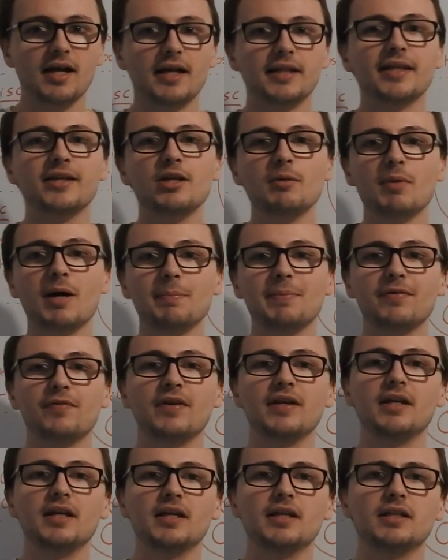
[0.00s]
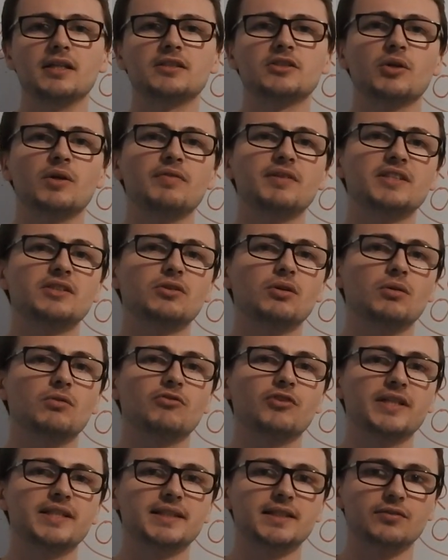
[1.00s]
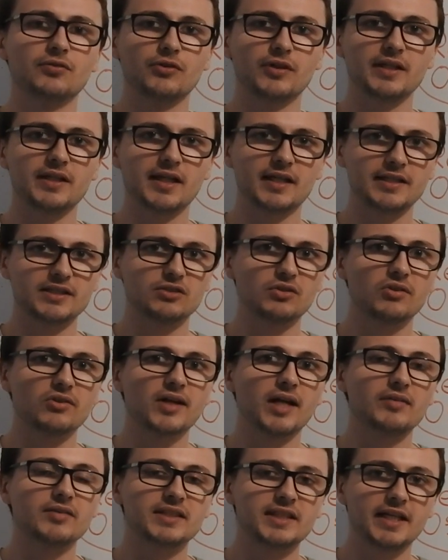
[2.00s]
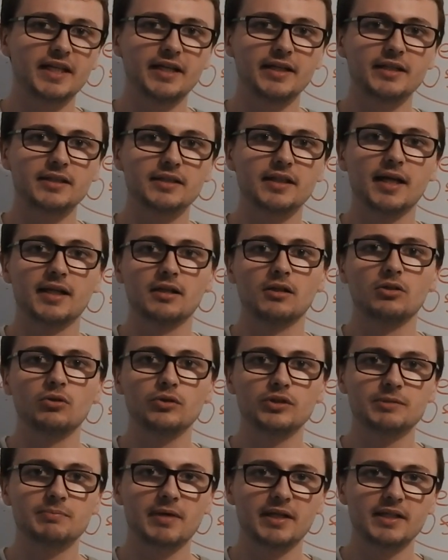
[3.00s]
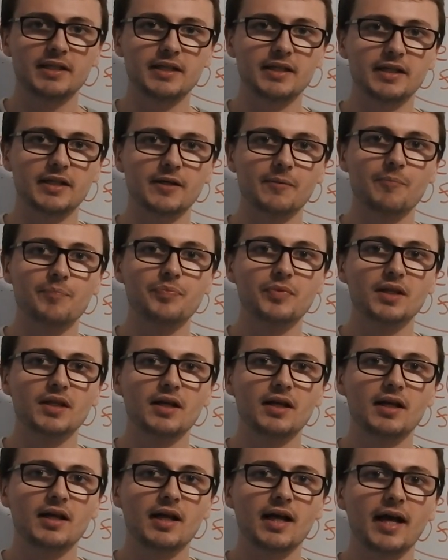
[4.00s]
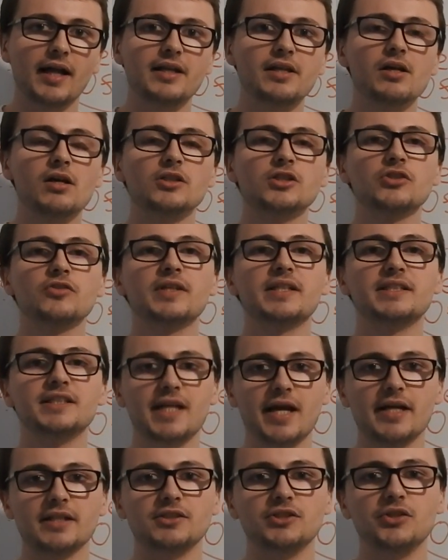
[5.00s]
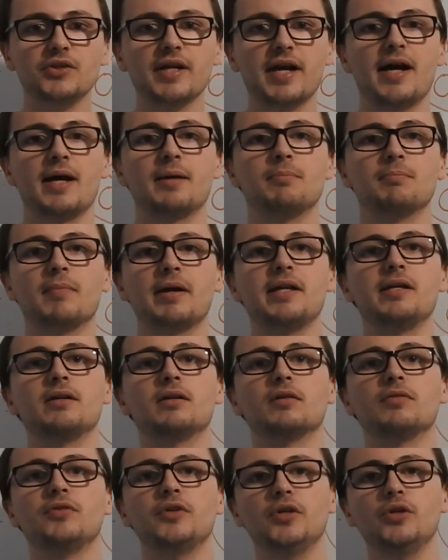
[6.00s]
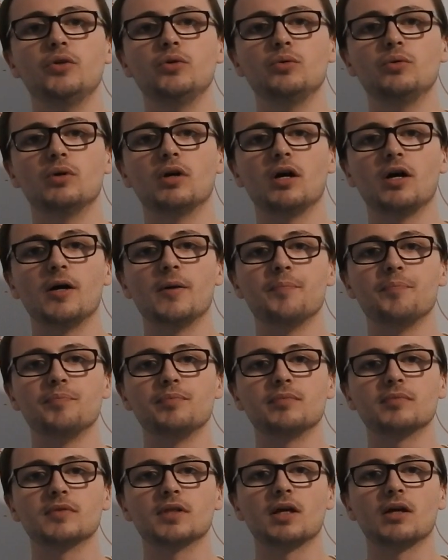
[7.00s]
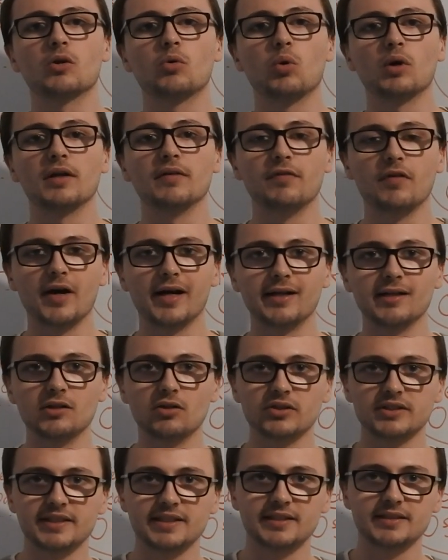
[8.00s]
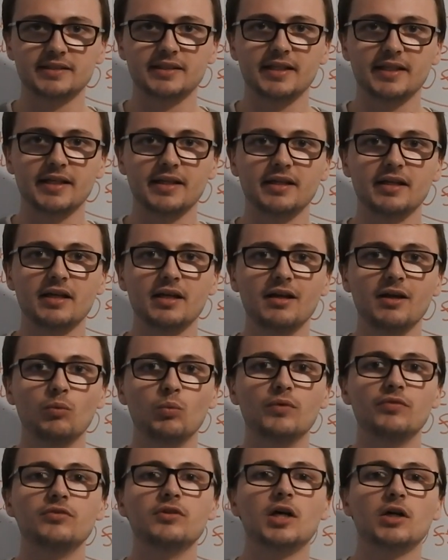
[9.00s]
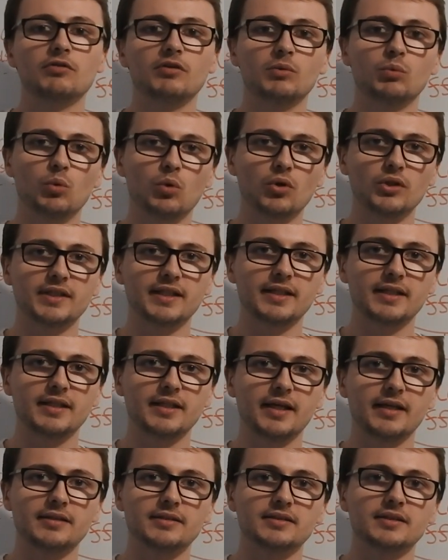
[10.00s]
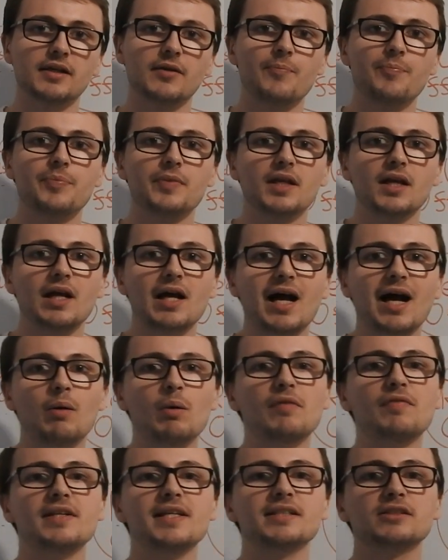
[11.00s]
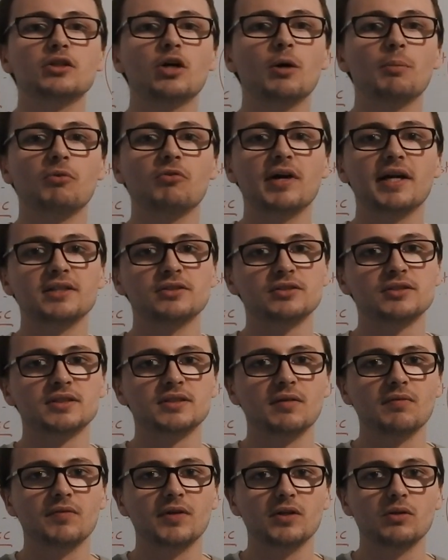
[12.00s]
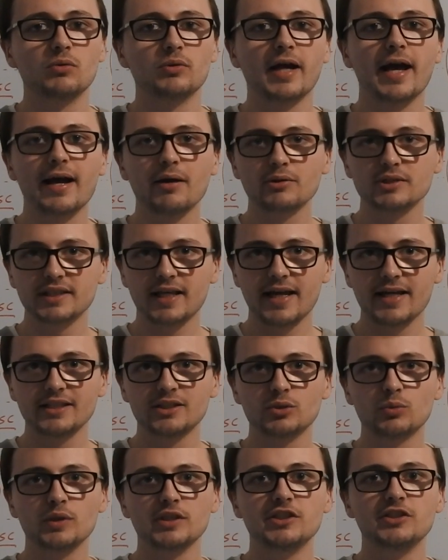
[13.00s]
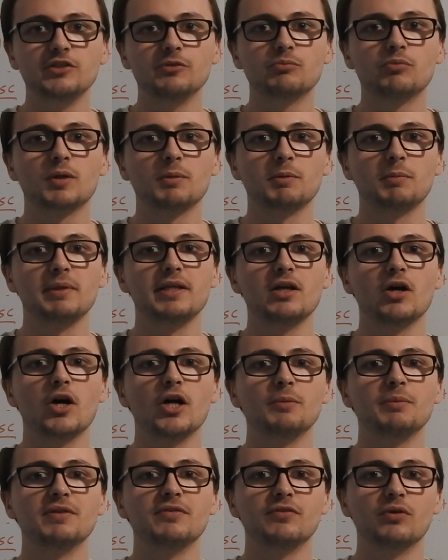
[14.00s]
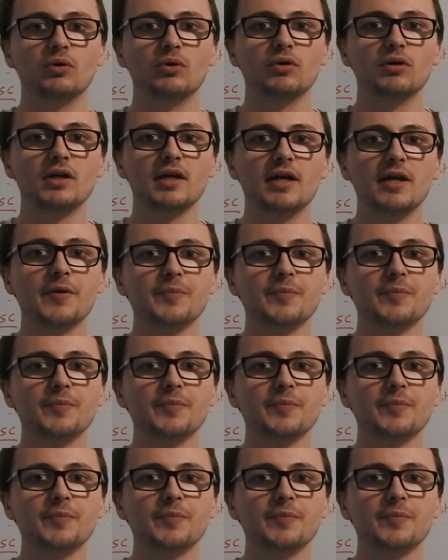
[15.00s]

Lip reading: Now you might be thinking, so if it's not risk-free and it's not guaranteed, can I lose money here? And the answer is yes, you can make a few qualifying losses here with no reward at the end. However, this operates on something called house edge, which you've probably heard before.